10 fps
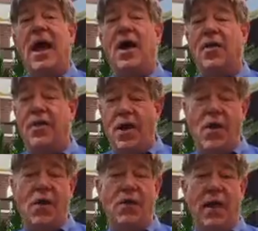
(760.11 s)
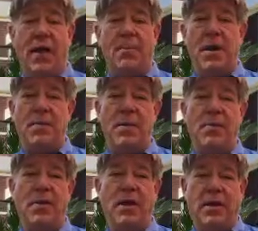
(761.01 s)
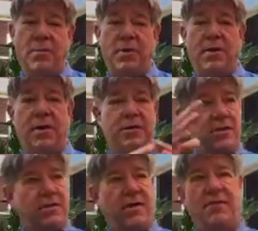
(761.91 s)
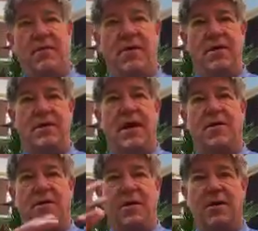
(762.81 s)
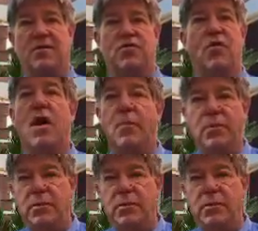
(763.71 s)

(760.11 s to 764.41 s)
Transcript: although many people like it because it's a very decorative shrub.